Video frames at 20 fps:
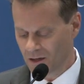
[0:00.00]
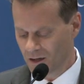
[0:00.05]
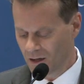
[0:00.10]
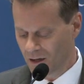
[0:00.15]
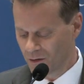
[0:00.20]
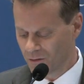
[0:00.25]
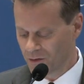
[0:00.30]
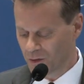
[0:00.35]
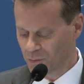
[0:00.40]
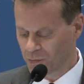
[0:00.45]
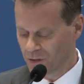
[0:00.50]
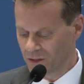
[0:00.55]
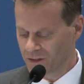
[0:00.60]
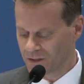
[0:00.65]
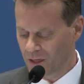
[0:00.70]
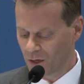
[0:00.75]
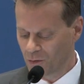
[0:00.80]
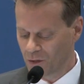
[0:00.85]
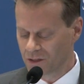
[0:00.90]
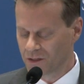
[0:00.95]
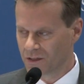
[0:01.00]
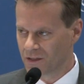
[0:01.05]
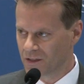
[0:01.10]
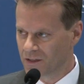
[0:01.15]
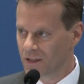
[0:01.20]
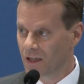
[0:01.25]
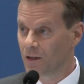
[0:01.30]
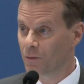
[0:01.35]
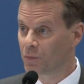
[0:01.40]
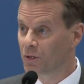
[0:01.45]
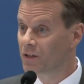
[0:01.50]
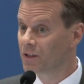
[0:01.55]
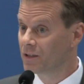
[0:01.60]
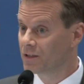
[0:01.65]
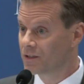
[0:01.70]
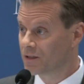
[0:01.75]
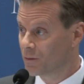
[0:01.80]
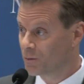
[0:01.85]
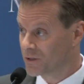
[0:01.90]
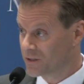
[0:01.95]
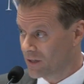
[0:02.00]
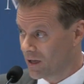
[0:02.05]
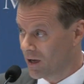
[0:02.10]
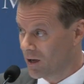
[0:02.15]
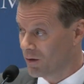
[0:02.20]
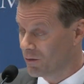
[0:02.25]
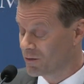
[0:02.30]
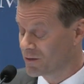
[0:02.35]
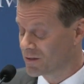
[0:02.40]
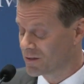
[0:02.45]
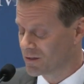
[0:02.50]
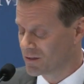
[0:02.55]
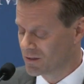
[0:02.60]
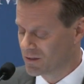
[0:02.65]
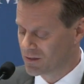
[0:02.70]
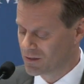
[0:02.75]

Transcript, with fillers: of the police state, which is to say the police themselves.